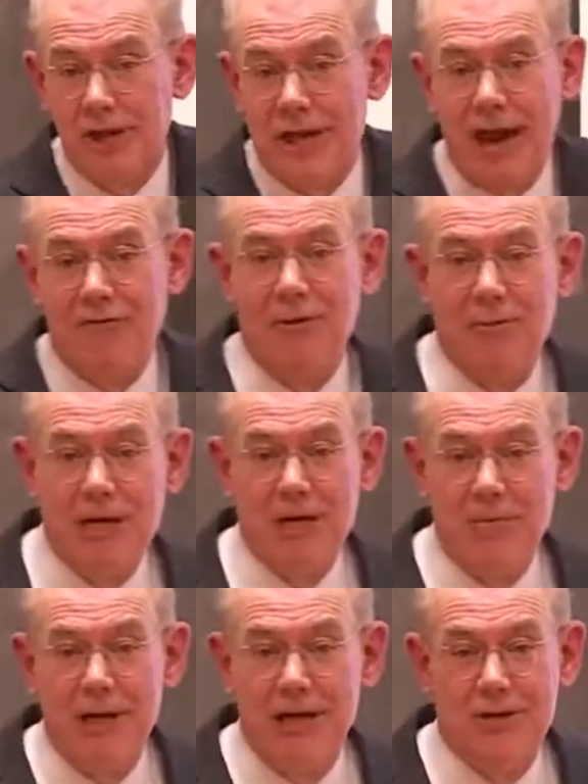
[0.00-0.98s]
you'd have to be
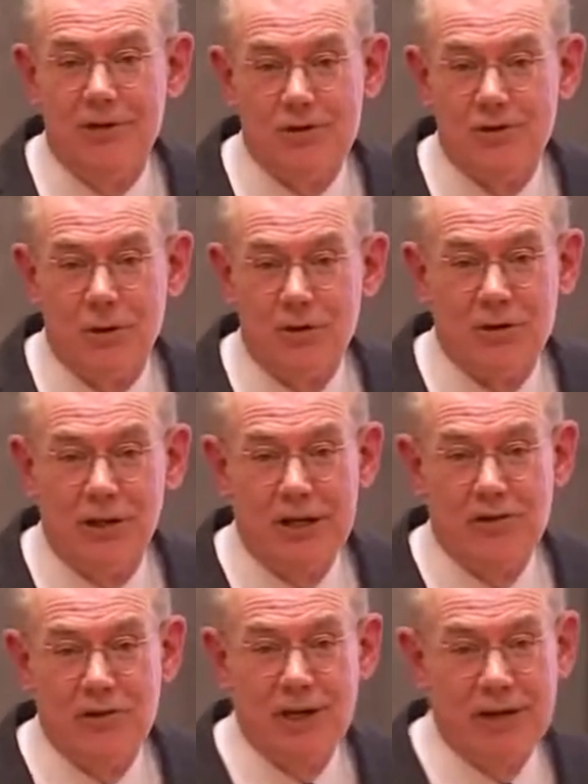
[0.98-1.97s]
committed to social
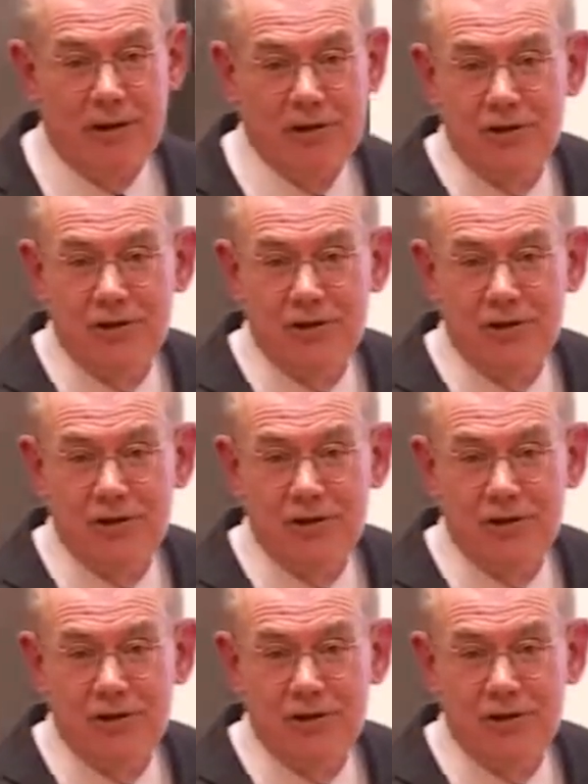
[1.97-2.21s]
engineering,